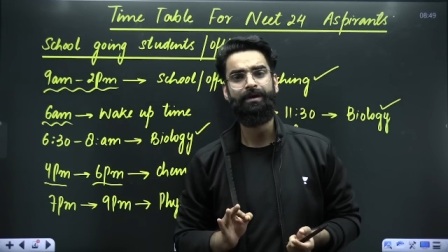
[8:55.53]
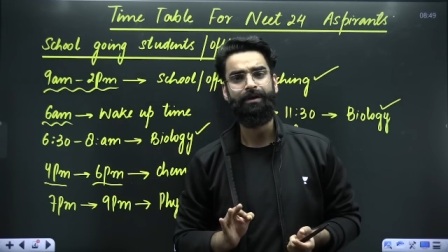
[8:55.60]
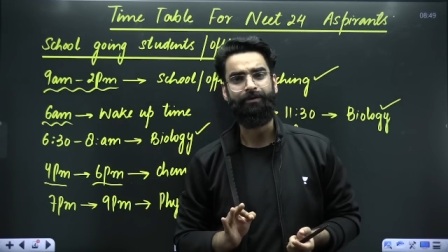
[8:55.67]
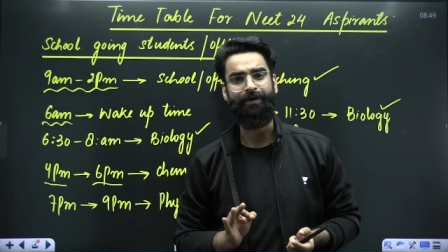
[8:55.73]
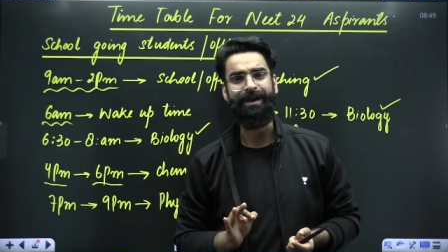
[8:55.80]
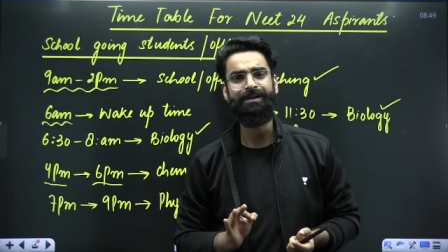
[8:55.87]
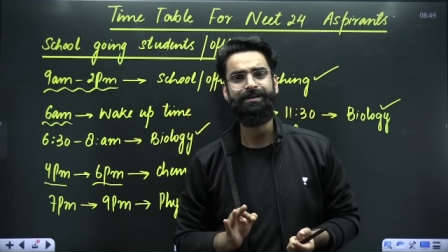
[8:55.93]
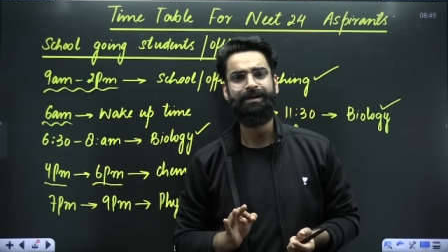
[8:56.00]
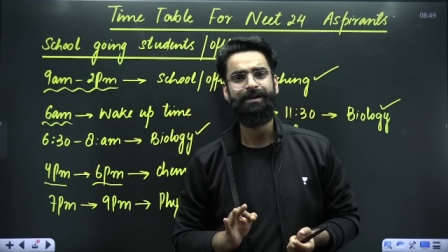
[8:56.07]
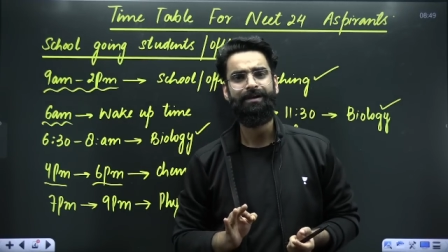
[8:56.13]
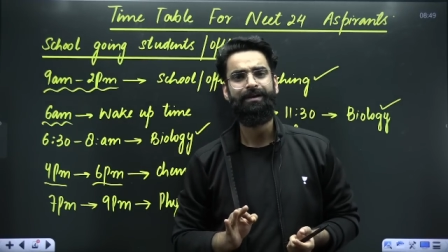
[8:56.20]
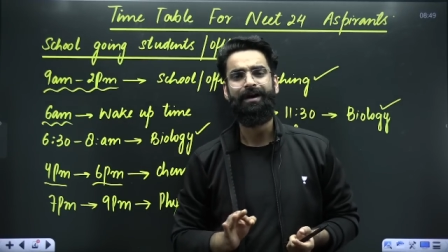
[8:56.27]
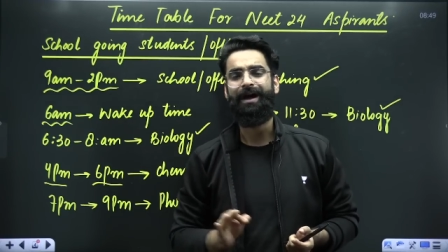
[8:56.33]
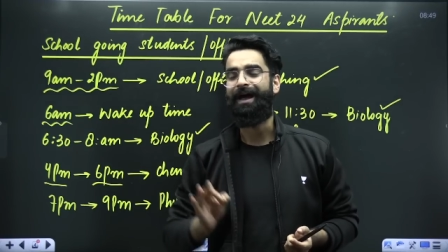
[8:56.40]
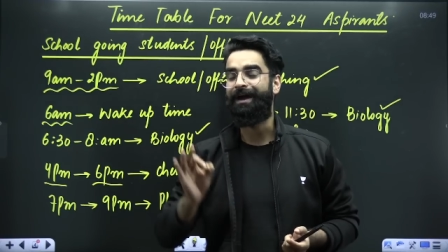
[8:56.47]
right?
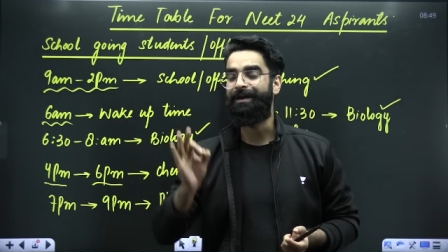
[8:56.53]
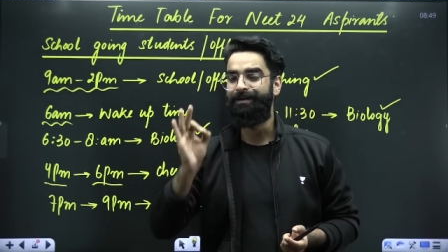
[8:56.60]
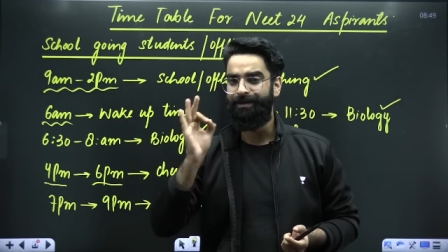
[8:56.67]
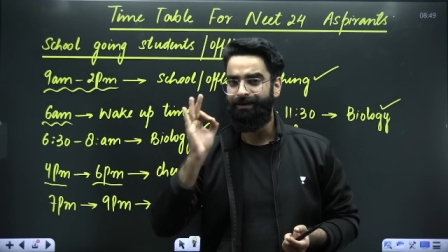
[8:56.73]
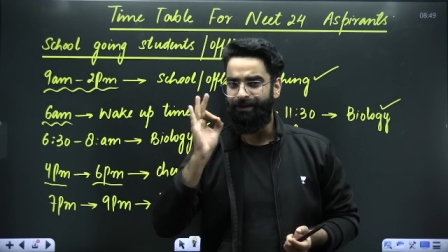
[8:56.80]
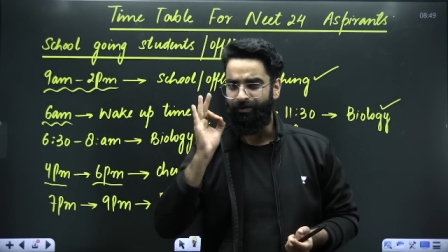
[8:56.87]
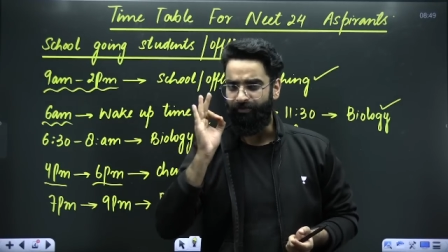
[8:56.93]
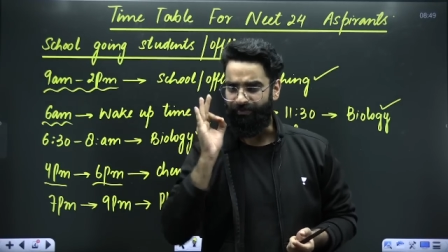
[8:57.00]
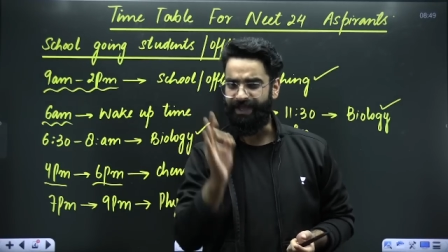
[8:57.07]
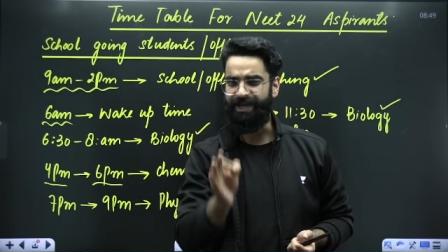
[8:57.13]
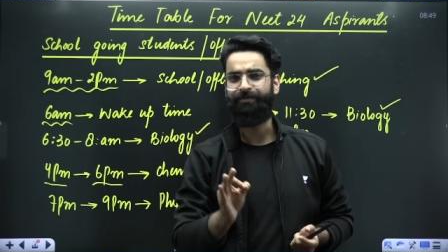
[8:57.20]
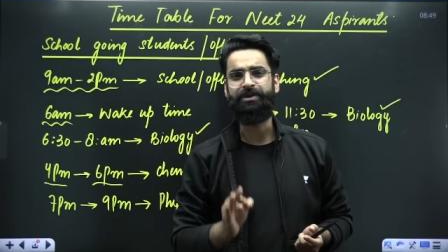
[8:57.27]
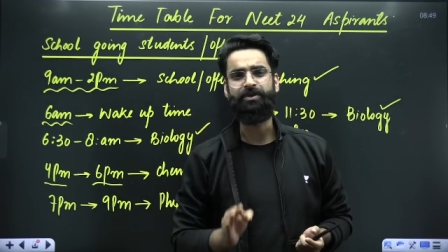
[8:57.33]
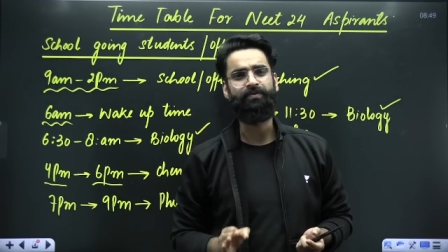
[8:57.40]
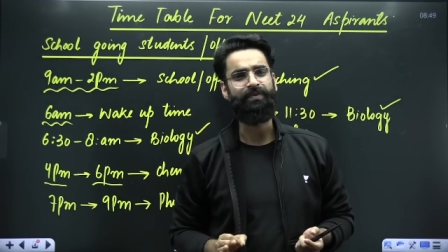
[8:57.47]
And
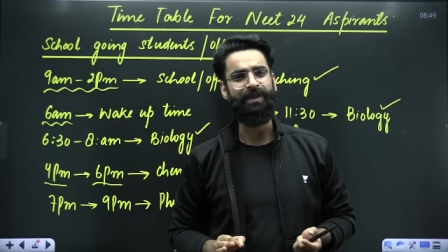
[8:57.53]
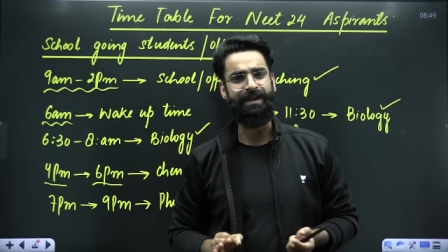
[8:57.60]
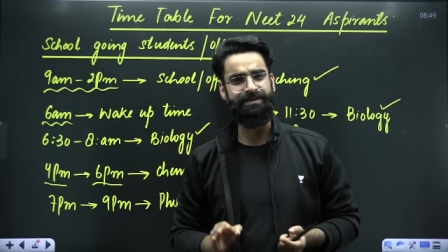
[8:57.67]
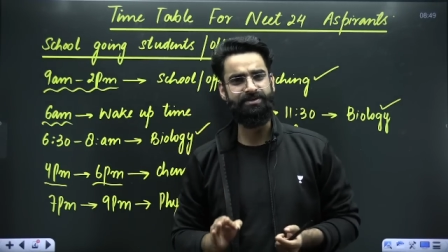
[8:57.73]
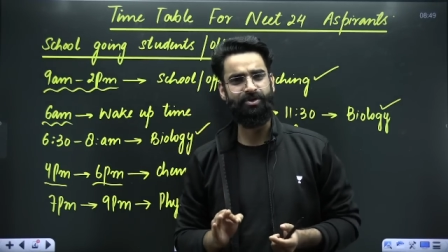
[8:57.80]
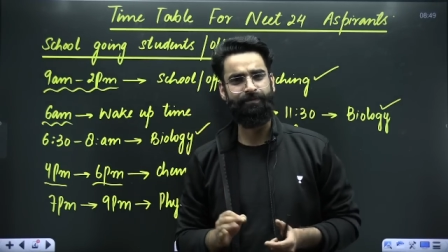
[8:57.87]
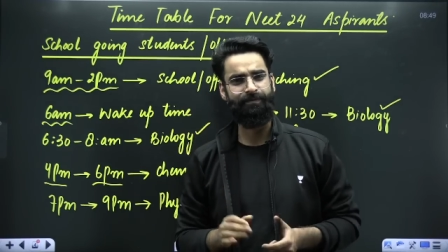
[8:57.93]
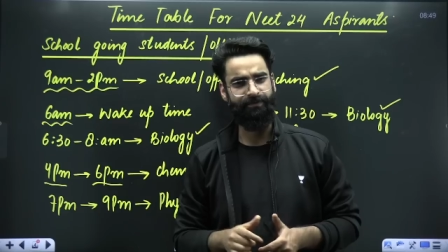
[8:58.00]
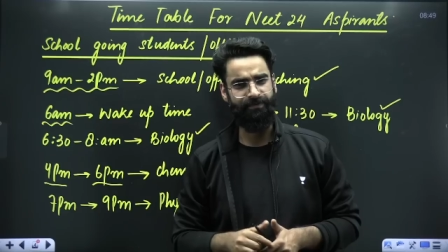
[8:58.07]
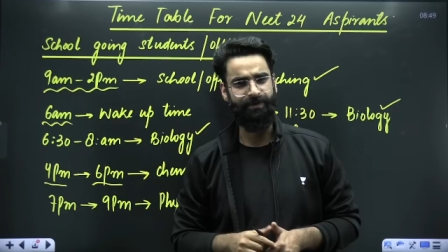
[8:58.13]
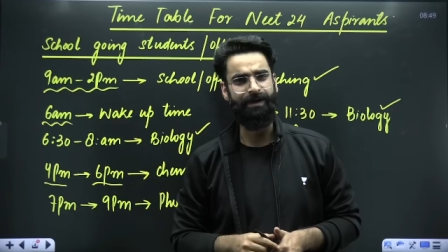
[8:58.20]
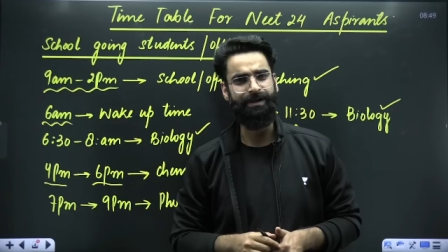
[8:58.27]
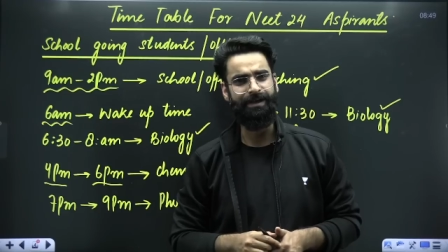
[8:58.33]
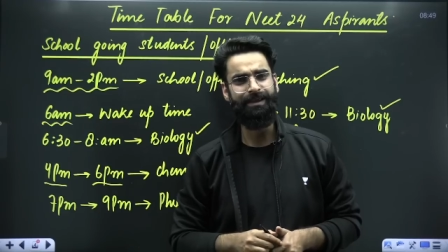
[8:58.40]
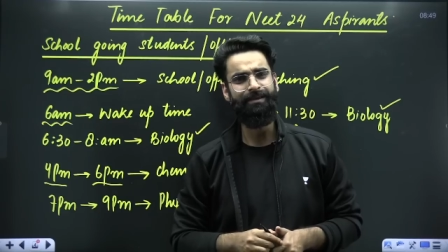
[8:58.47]
wherever you feel any sort of
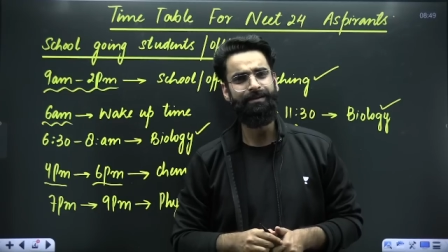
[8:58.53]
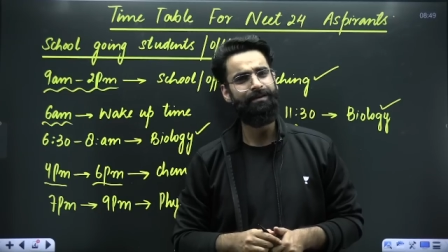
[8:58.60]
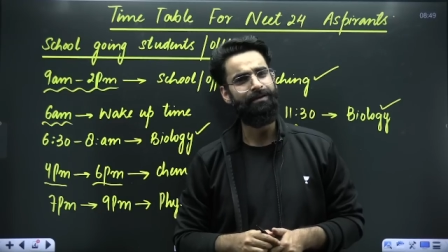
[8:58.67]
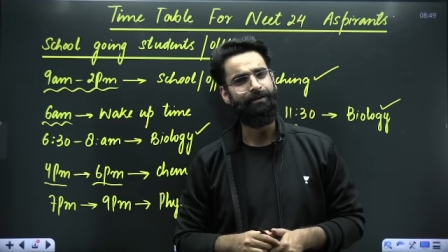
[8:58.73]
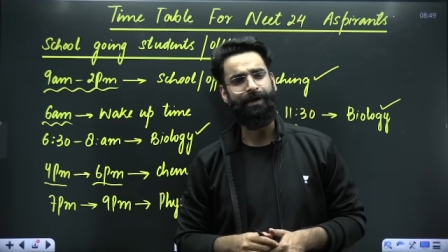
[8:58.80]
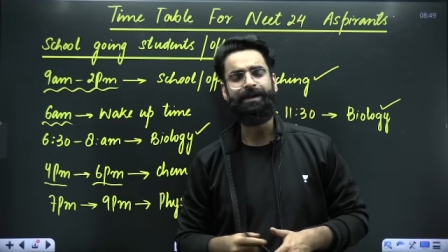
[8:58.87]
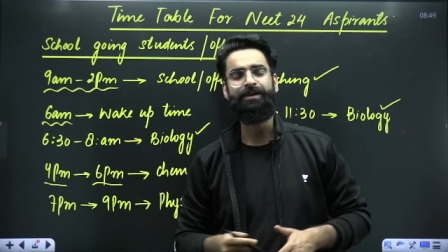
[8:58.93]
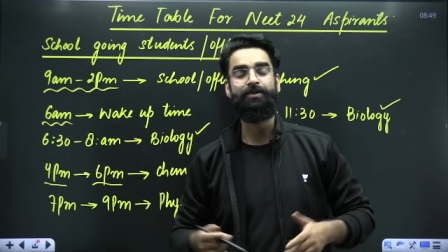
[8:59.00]
difficulty, right?